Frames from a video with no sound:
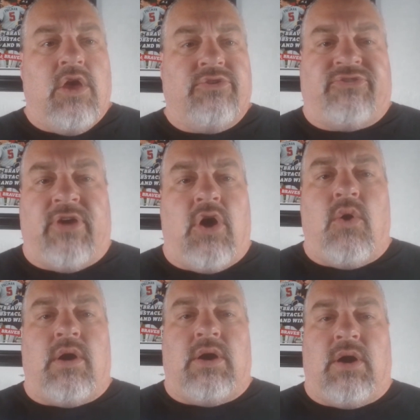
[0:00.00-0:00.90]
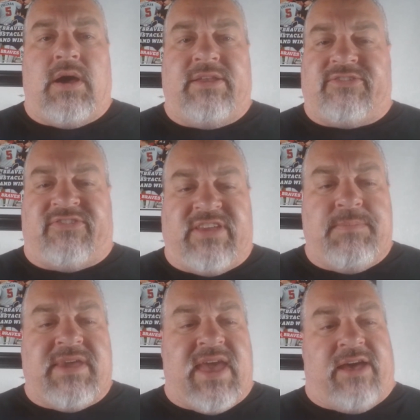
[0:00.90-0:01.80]
So
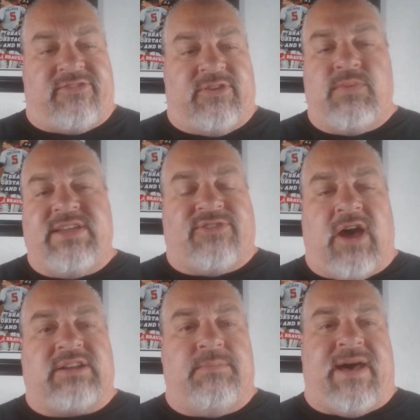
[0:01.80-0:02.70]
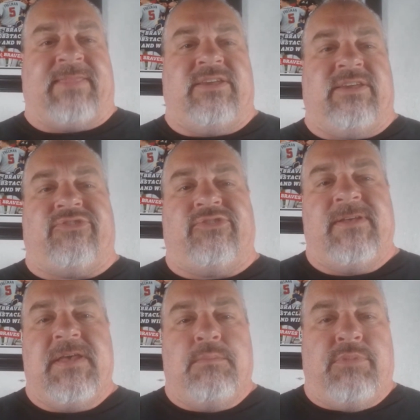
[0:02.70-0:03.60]
CBS, and we talked about this
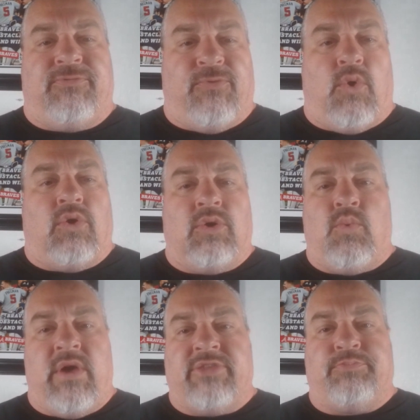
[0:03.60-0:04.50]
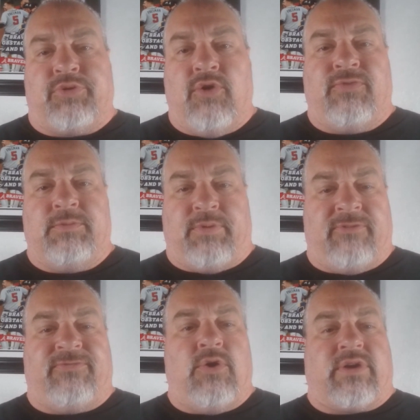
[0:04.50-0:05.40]
before with Pro Football
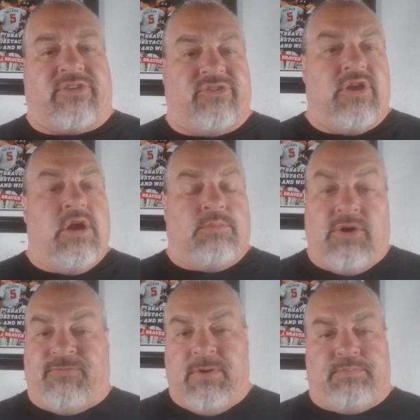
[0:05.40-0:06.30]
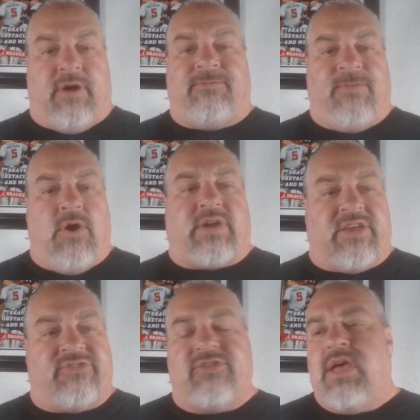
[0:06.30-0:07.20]
Focus. Pro Football
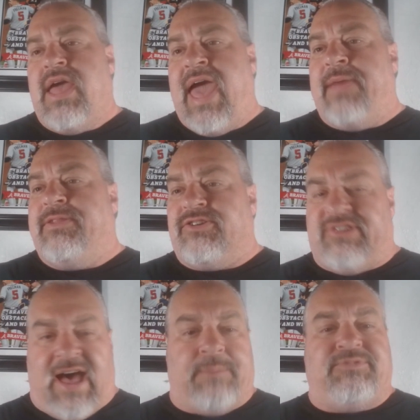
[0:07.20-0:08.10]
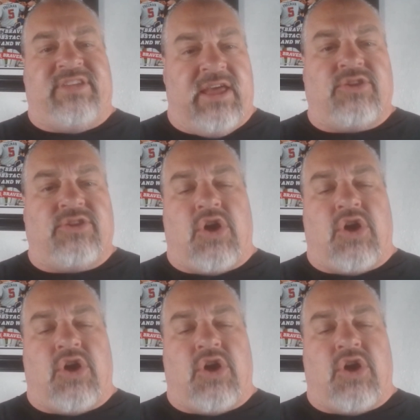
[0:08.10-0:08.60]
Focus had their top 10